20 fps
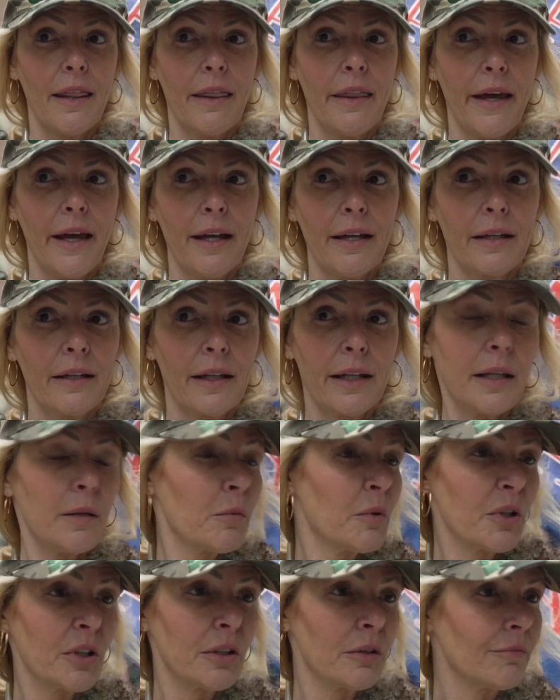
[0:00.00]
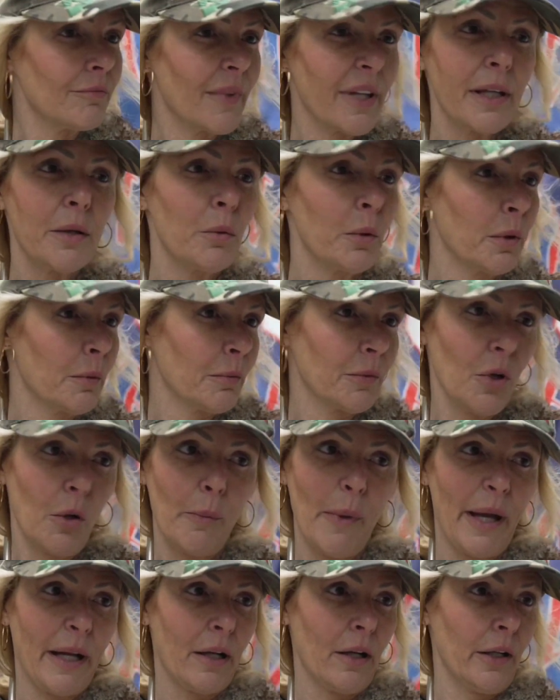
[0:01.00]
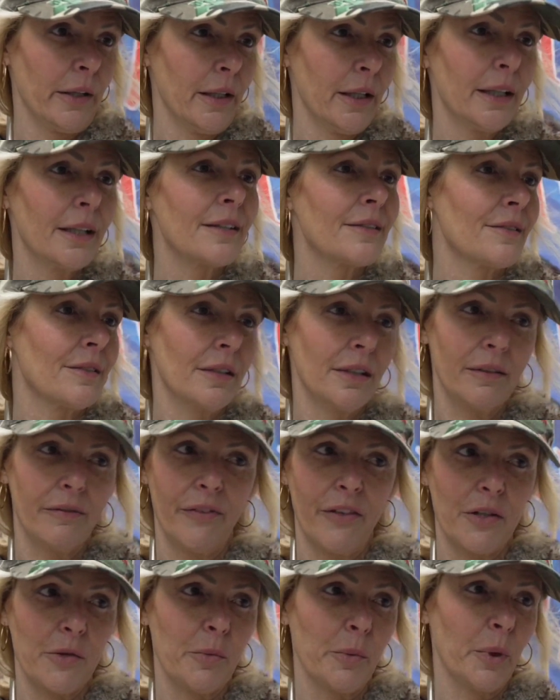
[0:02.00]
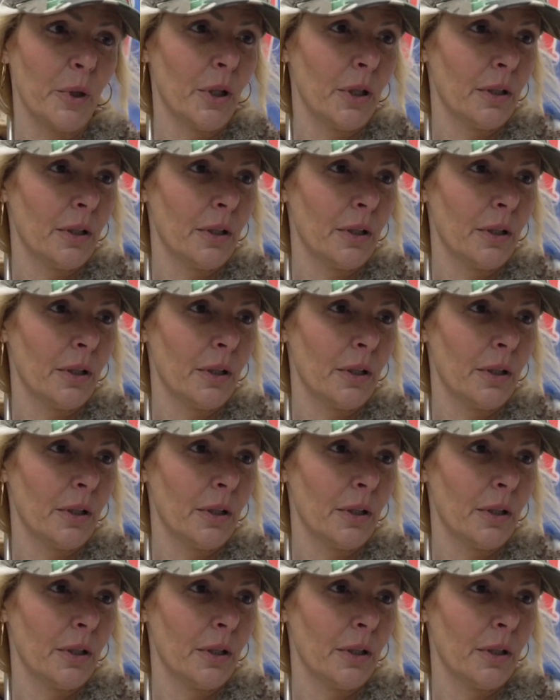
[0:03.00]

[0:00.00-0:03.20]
that he wouldn't go back on. He doesn't need Facebook.